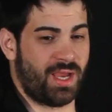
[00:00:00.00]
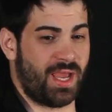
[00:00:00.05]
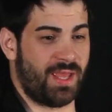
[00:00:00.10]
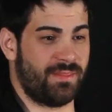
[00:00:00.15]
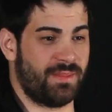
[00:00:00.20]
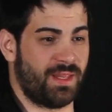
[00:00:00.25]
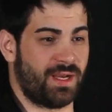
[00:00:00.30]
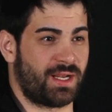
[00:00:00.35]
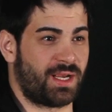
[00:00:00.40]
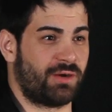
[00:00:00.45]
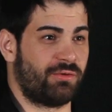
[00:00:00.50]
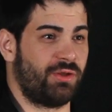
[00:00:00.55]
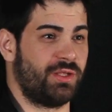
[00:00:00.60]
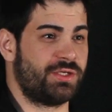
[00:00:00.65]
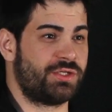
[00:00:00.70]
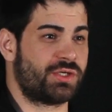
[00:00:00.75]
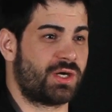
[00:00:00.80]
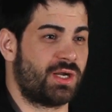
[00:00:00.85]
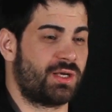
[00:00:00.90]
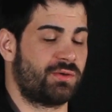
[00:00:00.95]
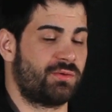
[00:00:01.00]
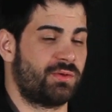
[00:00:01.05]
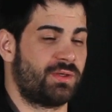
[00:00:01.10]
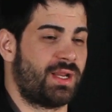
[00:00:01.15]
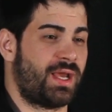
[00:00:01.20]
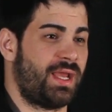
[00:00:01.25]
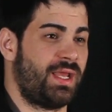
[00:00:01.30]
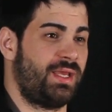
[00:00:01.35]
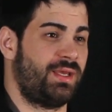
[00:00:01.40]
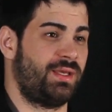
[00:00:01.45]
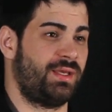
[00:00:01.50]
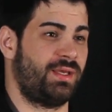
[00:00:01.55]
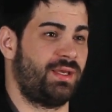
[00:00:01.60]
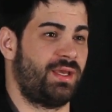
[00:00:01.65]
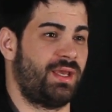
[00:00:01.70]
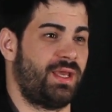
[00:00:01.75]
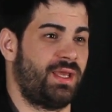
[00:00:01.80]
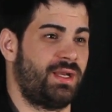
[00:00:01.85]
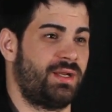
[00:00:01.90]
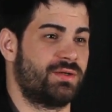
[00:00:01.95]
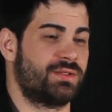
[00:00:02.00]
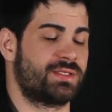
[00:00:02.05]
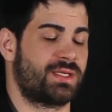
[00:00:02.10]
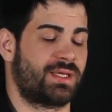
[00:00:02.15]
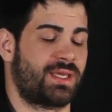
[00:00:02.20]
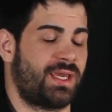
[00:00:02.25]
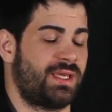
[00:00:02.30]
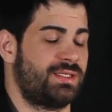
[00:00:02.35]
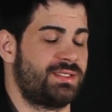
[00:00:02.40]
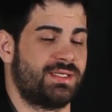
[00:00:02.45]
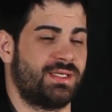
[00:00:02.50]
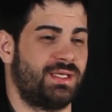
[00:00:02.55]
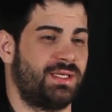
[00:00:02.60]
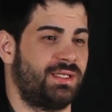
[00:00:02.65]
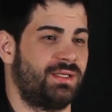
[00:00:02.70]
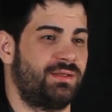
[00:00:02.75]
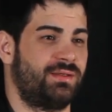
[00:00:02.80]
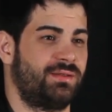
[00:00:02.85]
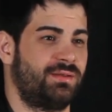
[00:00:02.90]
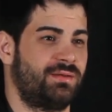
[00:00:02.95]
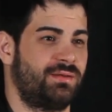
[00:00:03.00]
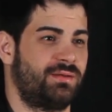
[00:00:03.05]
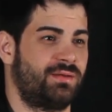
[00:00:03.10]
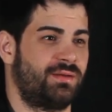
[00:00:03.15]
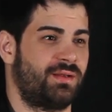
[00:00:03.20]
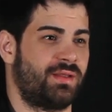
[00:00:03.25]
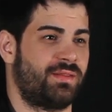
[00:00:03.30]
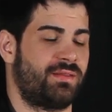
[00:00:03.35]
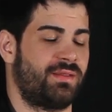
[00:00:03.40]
And then I got really drunk one night, and I was like 18, I